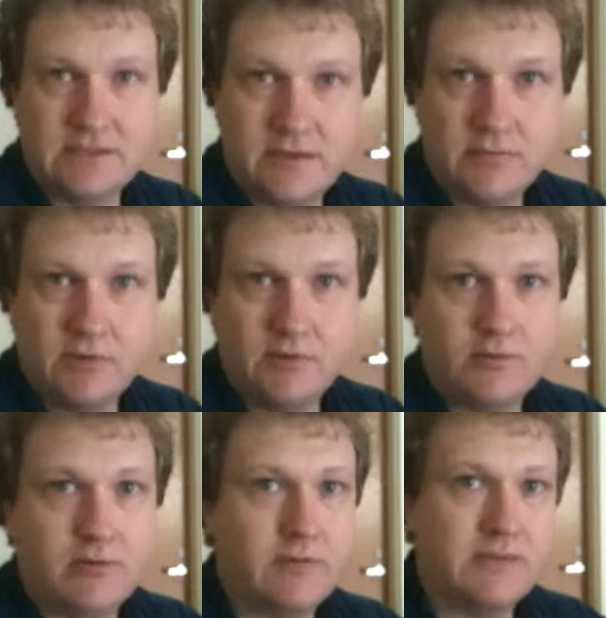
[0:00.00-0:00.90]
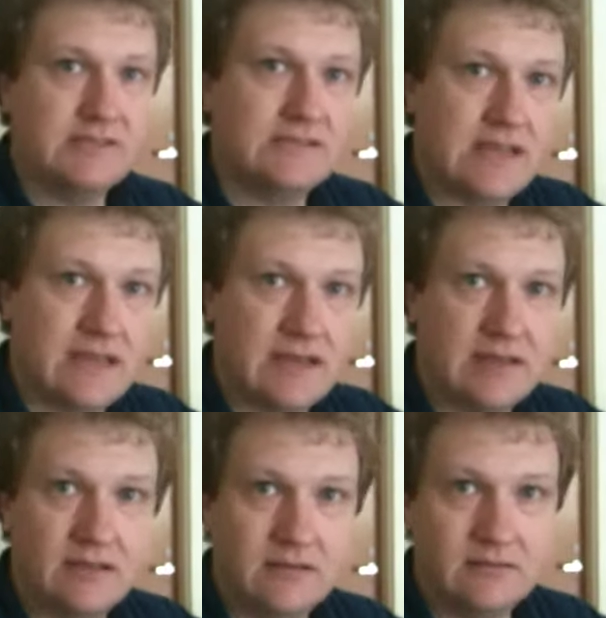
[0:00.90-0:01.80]
of the computer programming,
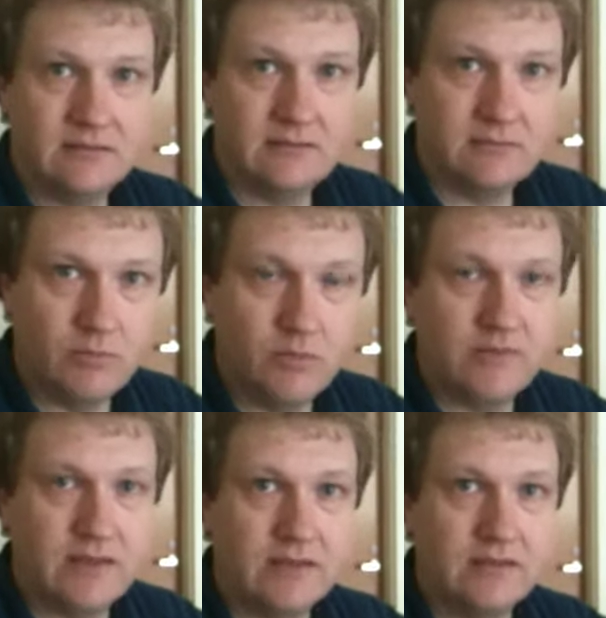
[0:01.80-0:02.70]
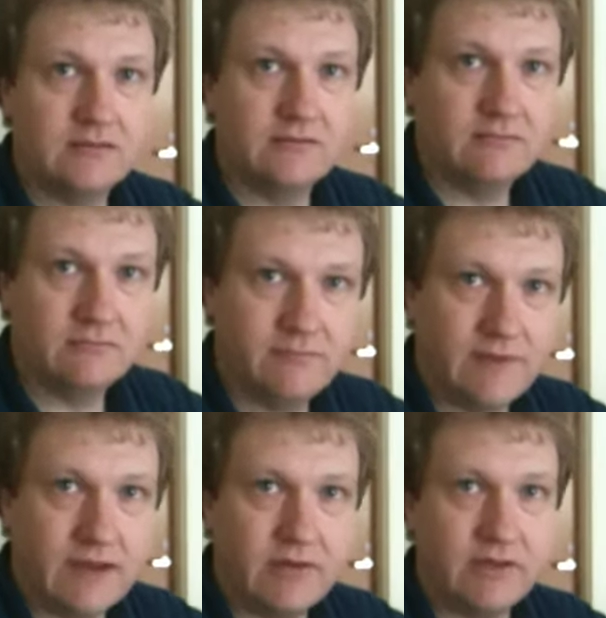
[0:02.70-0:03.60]
scanning, moving,
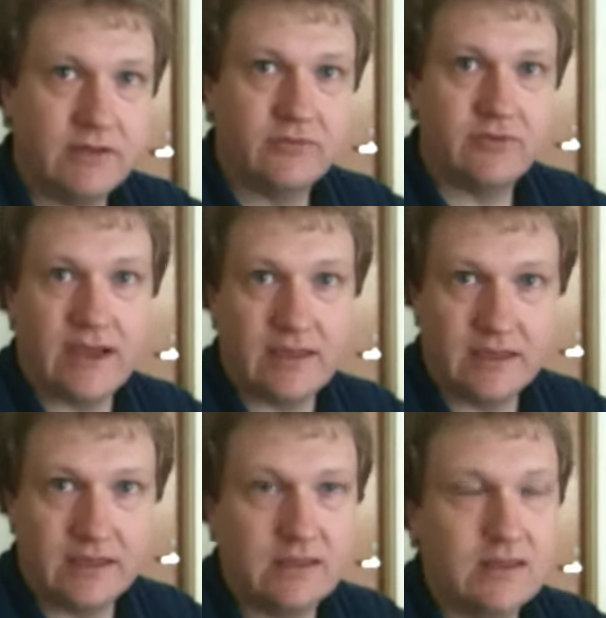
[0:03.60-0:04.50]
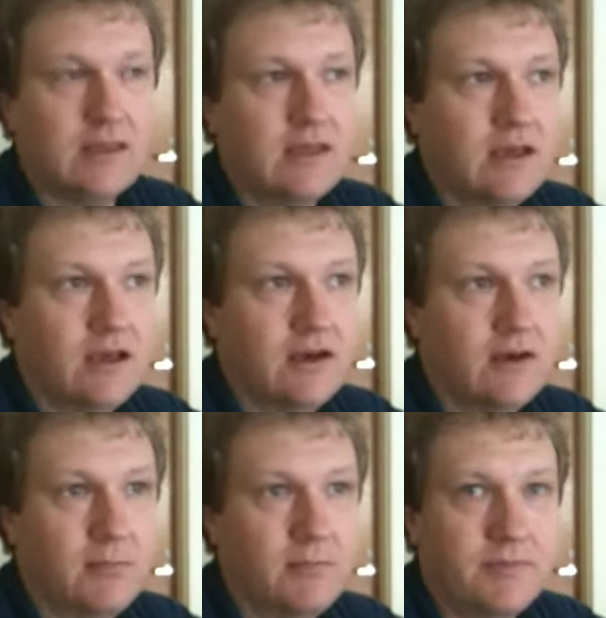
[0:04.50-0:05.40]
firing, tracking,
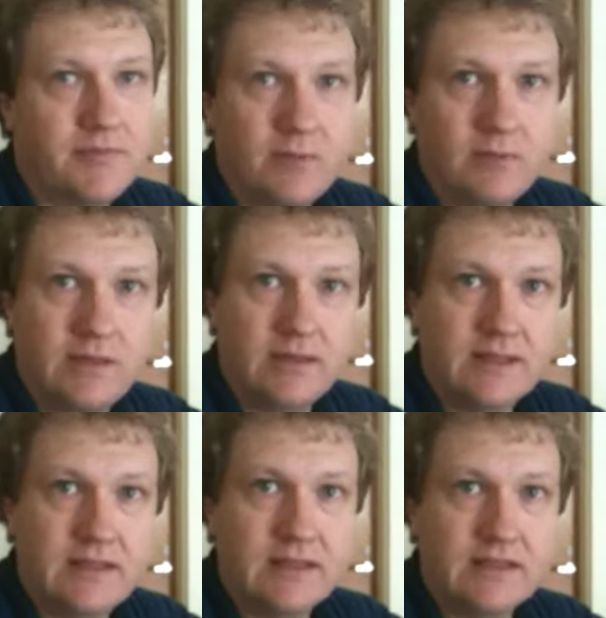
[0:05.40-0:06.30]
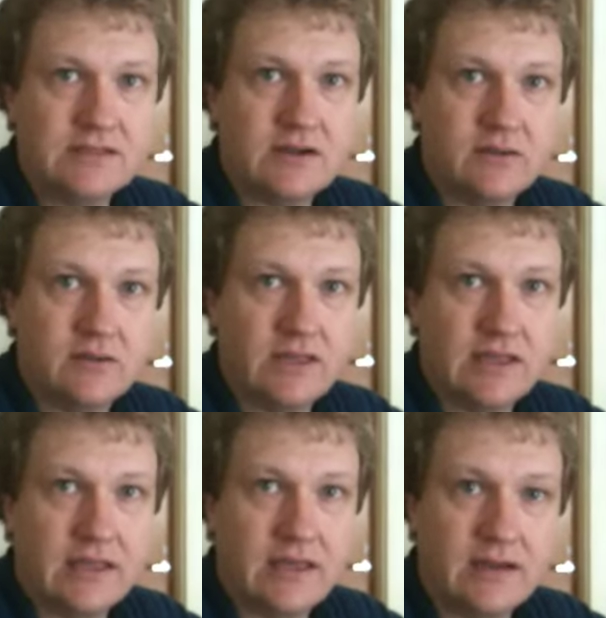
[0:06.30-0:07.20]
then they can start
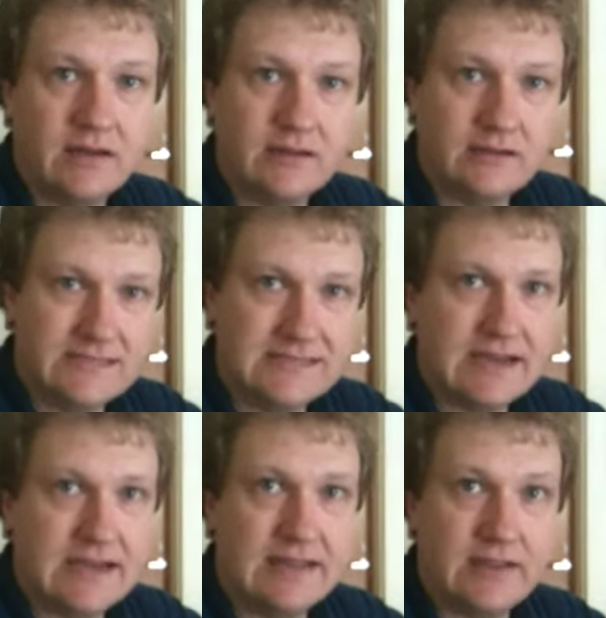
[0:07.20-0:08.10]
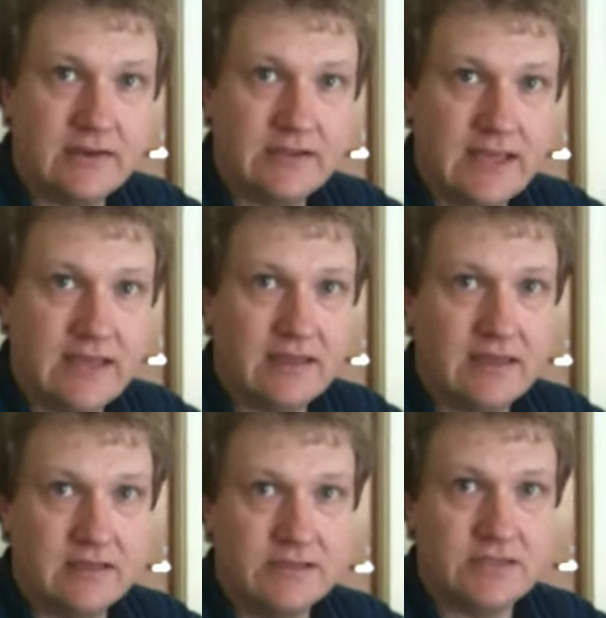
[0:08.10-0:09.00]
looking at designing their tank
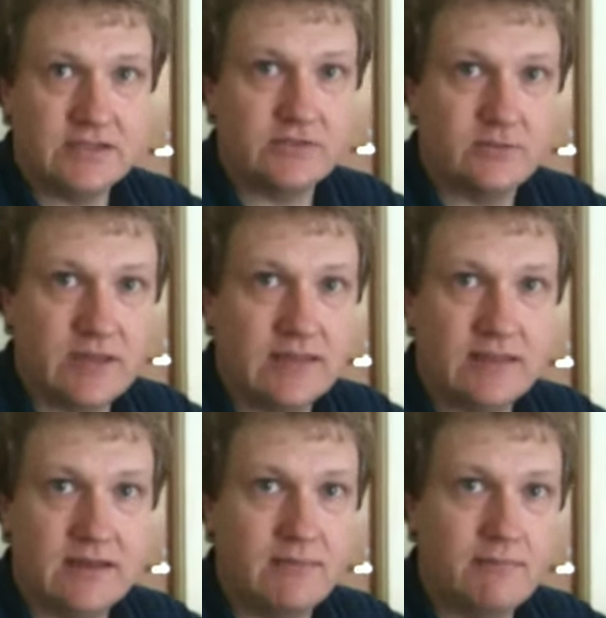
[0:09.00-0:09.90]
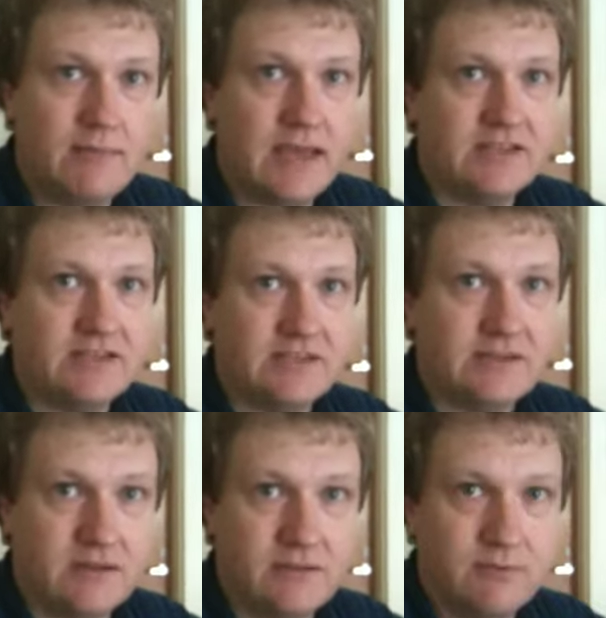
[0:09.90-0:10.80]
in such a way that it matches
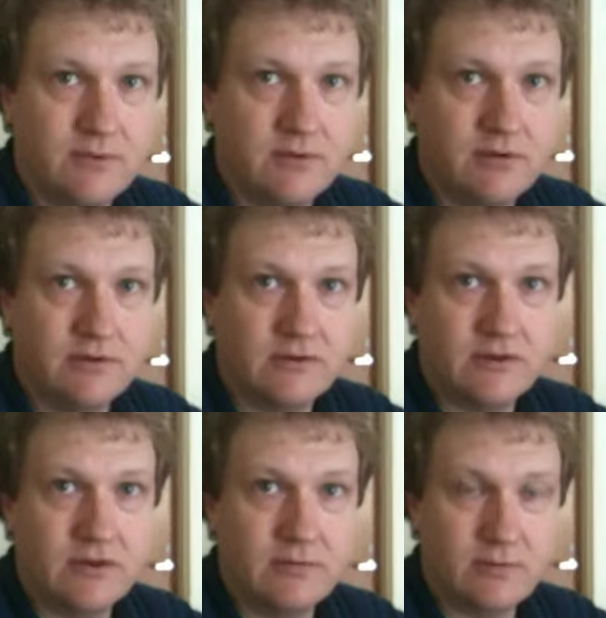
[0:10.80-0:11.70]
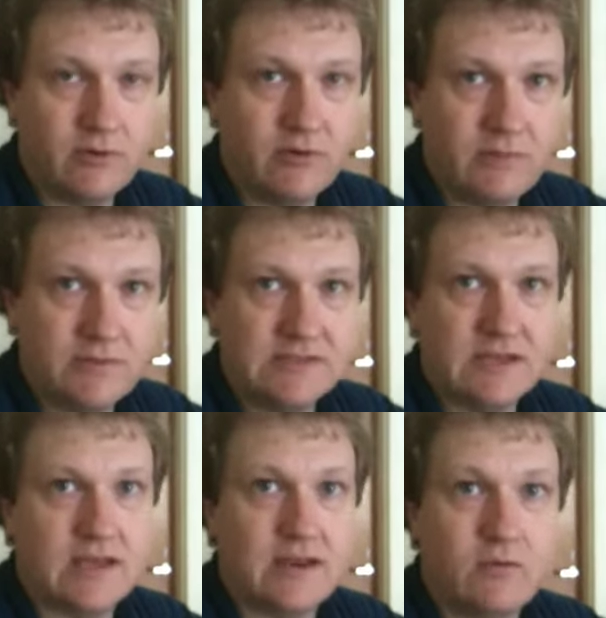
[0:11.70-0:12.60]
their computer program
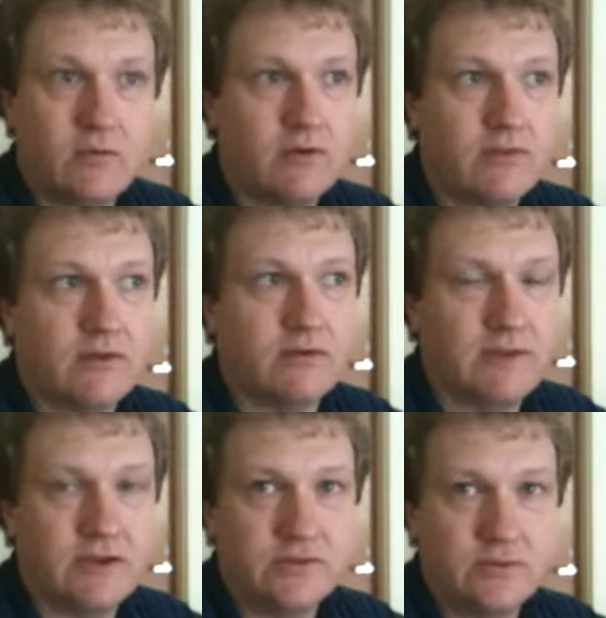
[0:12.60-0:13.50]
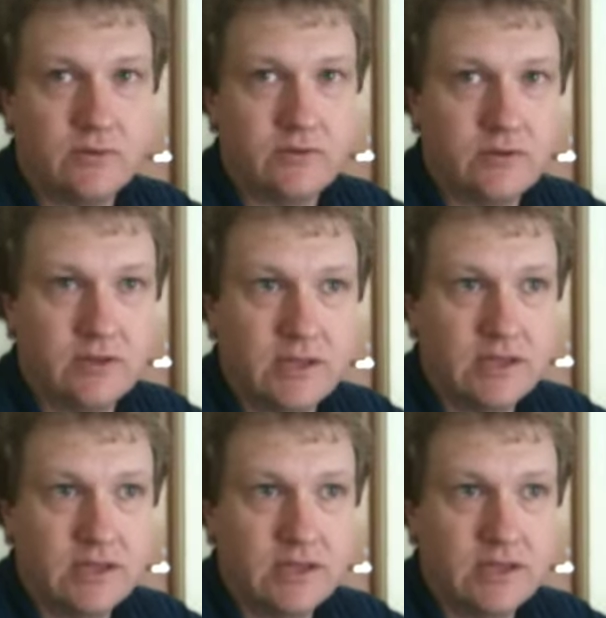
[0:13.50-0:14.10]
design or their eventual